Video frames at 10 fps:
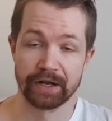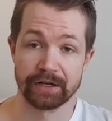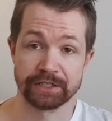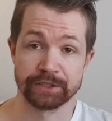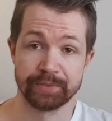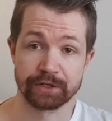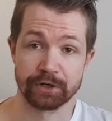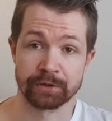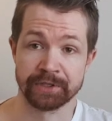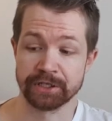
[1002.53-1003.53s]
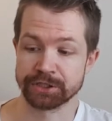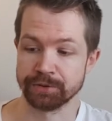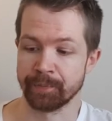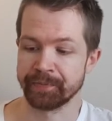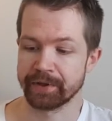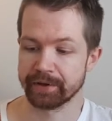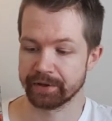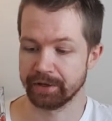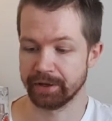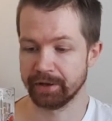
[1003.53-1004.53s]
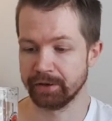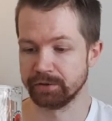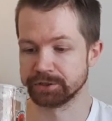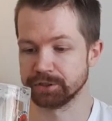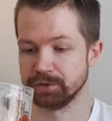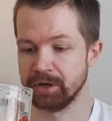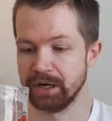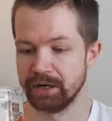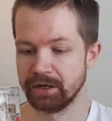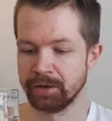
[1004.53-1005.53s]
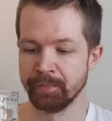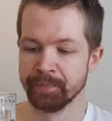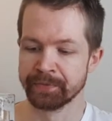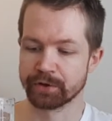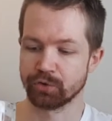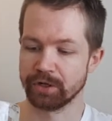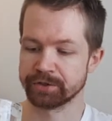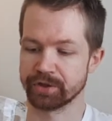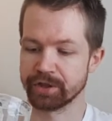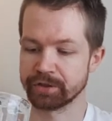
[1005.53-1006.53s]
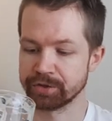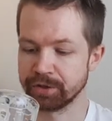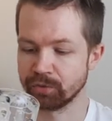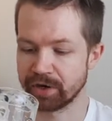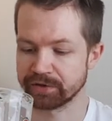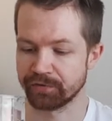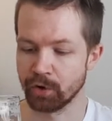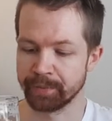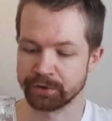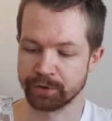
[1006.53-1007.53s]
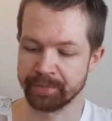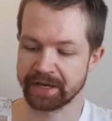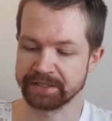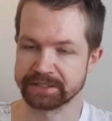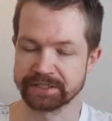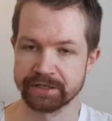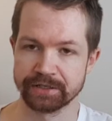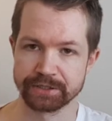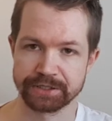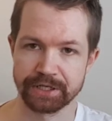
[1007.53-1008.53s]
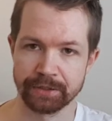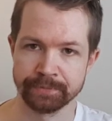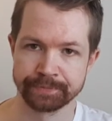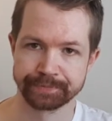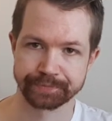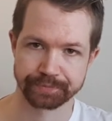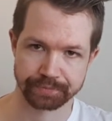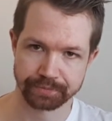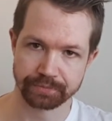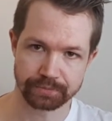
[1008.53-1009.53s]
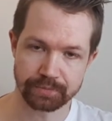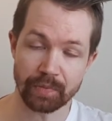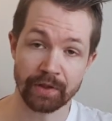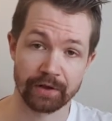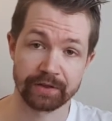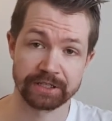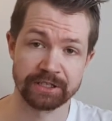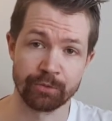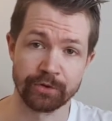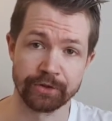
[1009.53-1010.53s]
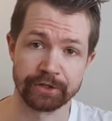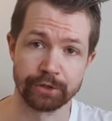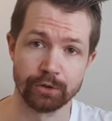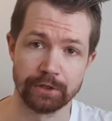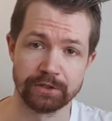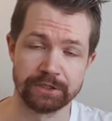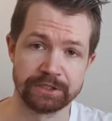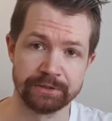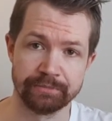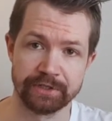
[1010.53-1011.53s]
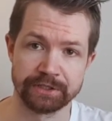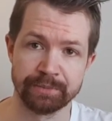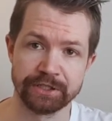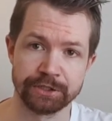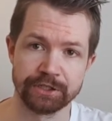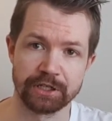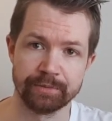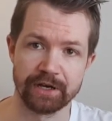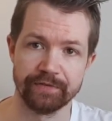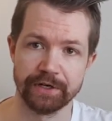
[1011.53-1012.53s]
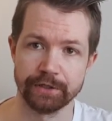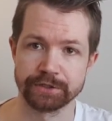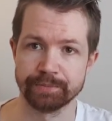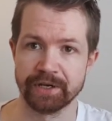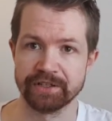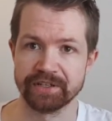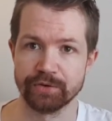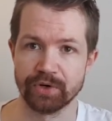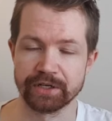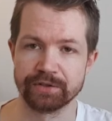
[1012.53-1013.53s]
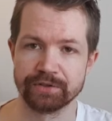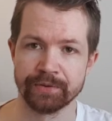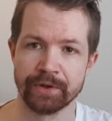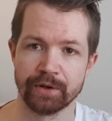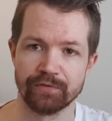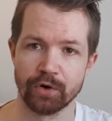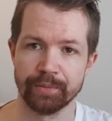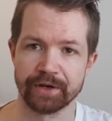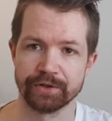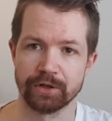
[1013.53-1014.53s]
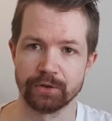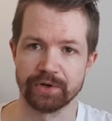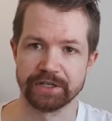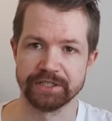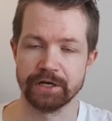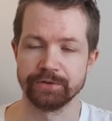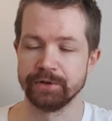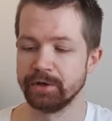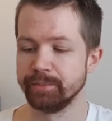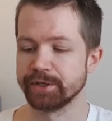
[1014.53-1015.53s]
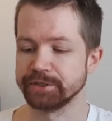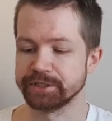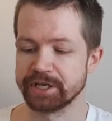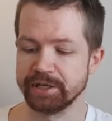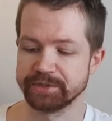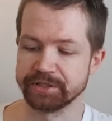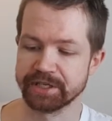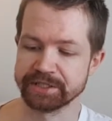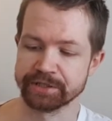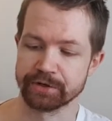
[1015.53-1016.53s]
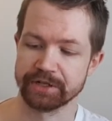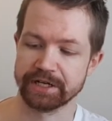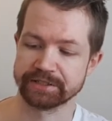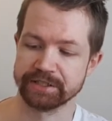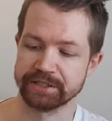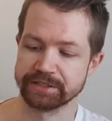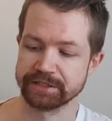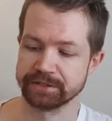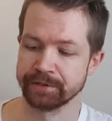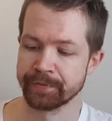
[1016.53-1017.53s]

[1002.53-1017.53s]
it's a big recommendation. Also, quality that the white foamed remains still. That's something that I always is mentioning in my videos. Maintain the white foamed all the way down, because it keeps the taste in the glass that it's